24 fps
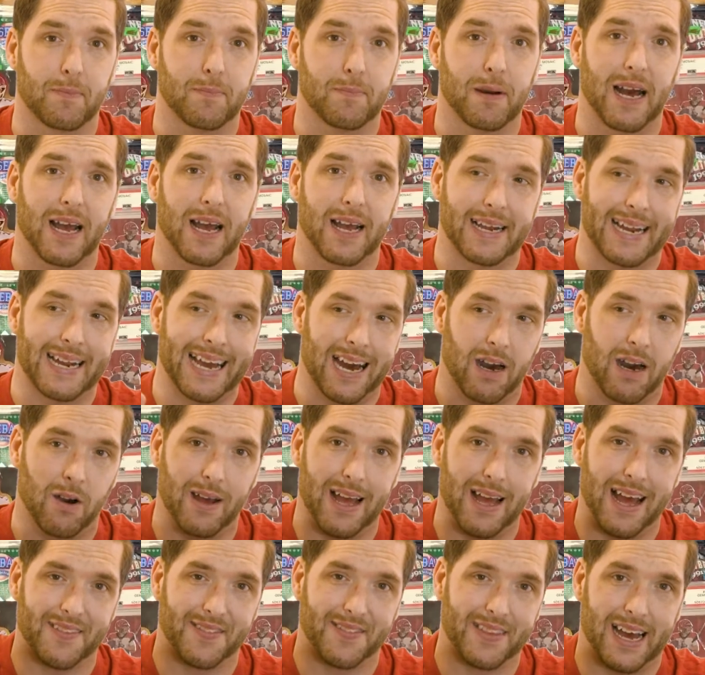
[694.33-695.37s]
Buy It Now
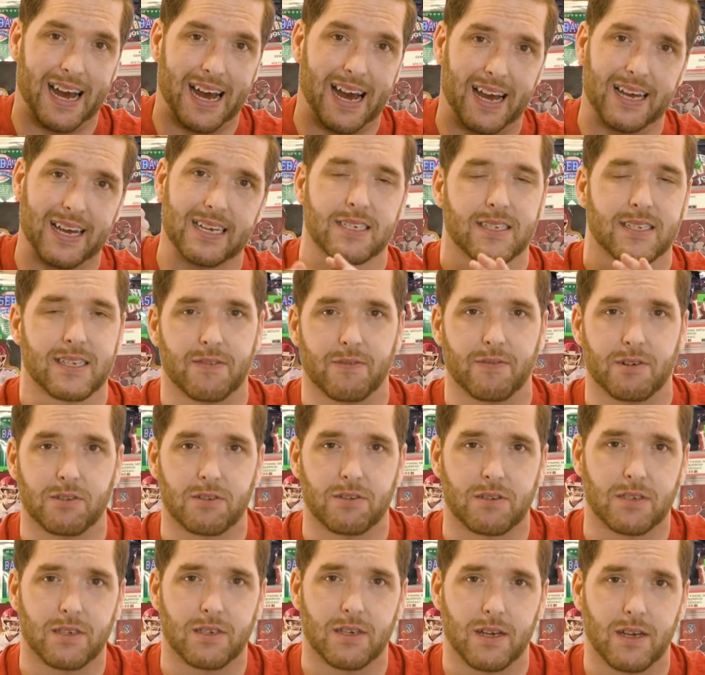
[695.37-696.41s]
at the highest
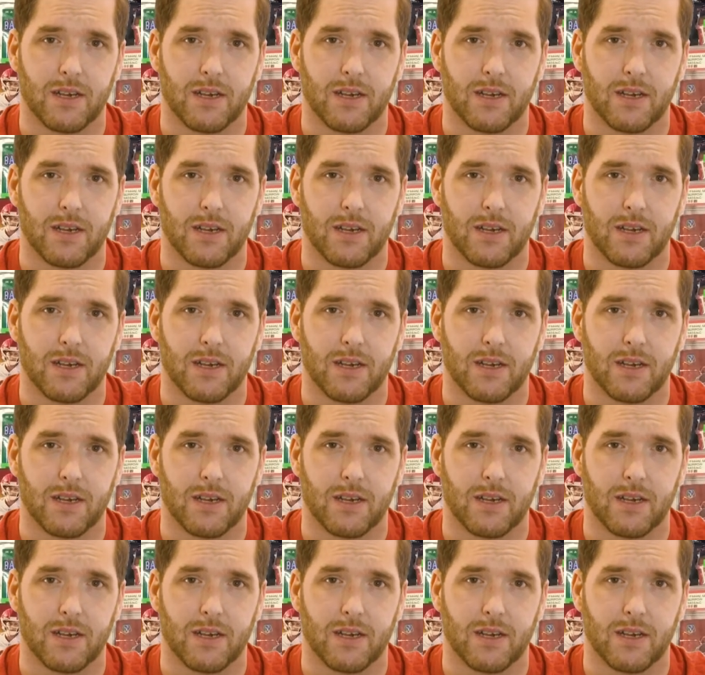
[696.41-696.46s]
levels.